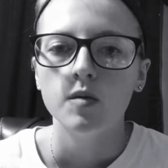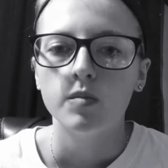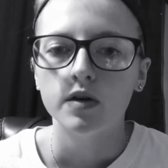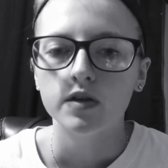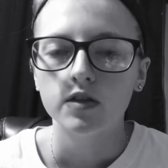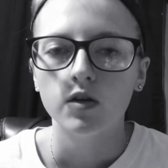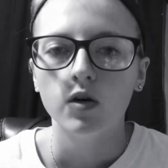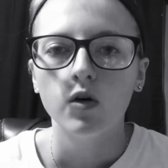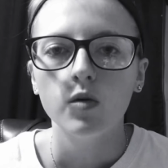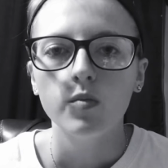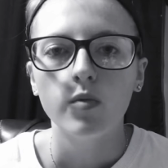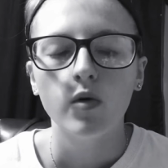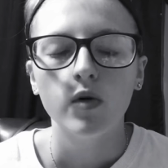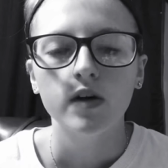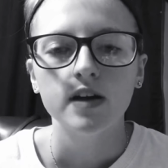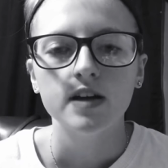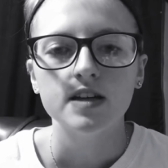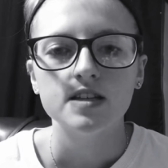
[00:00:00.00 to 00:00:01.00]
But the whole
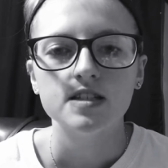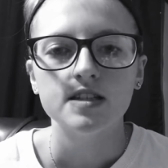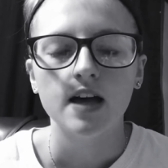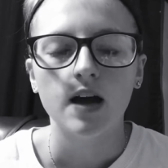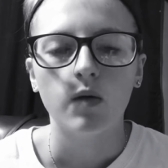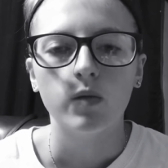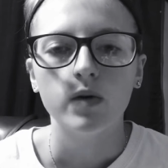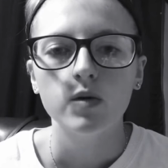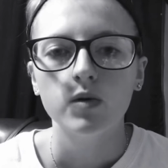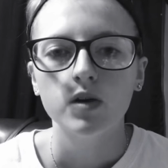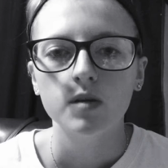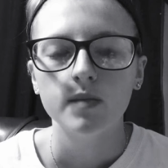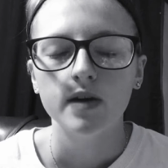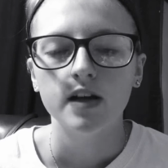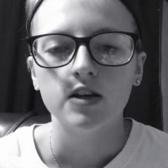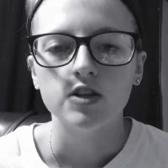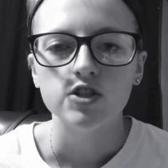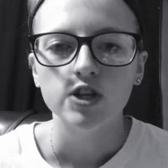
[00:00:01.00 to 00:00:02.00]
point is that we want to
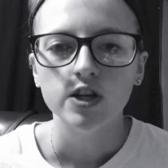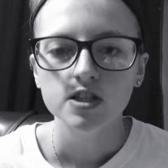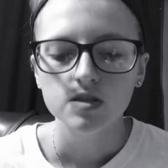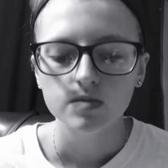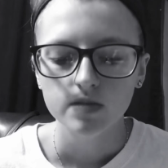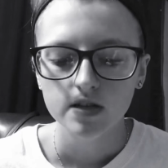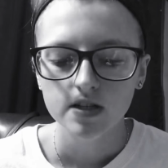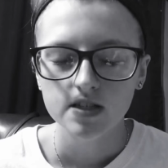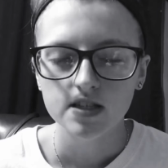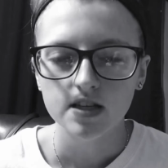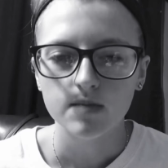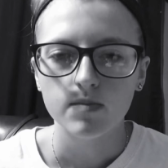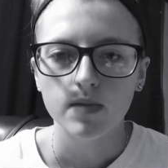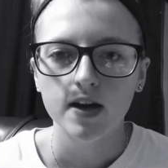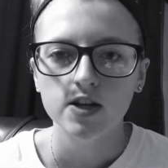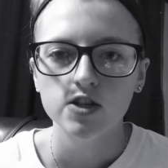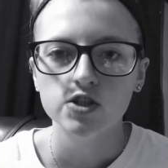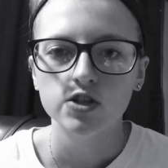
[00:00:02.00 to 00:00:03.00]
make adjustments and
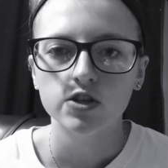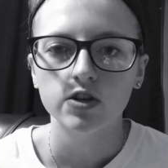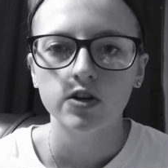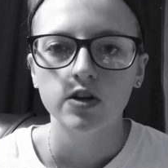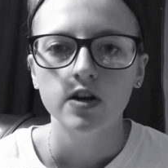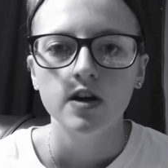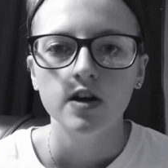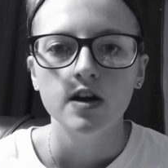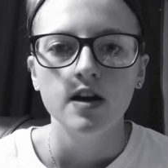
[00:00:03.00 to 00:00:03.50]
make sure